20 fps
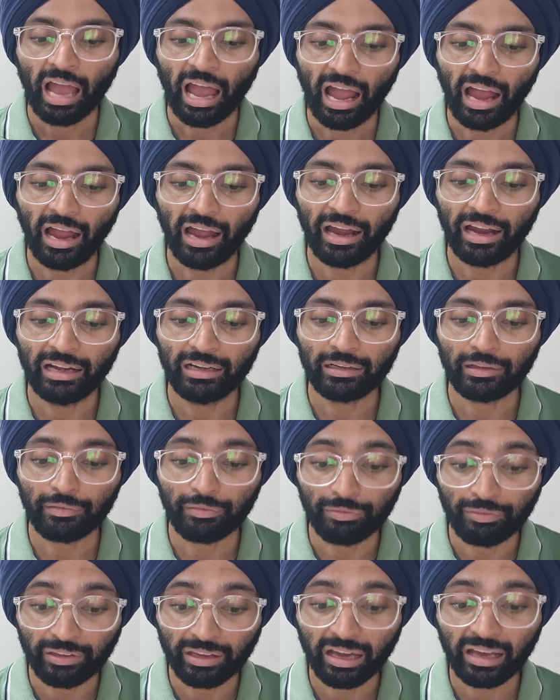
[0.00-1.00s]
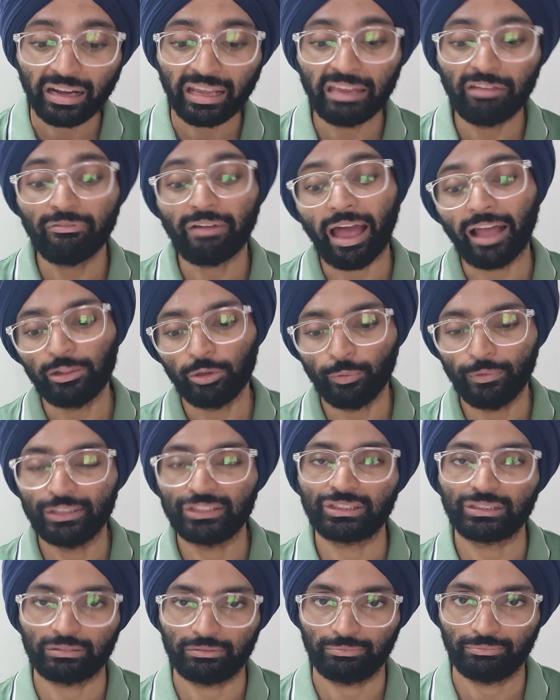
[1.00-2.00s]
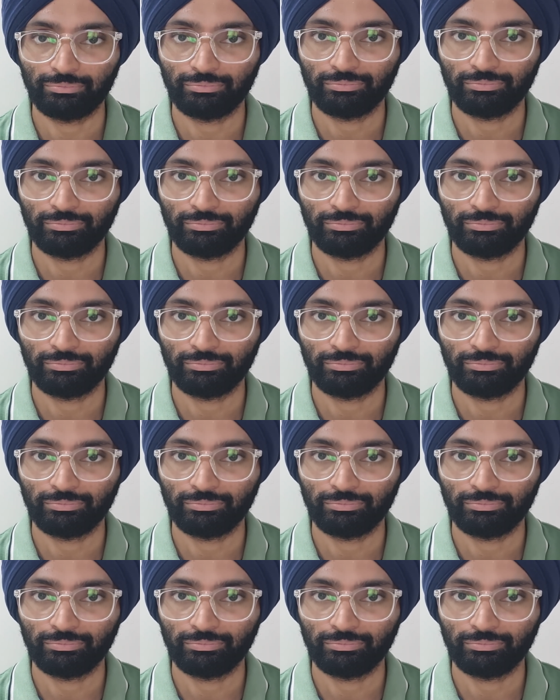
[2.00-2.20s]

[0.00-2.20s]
and their evaluation.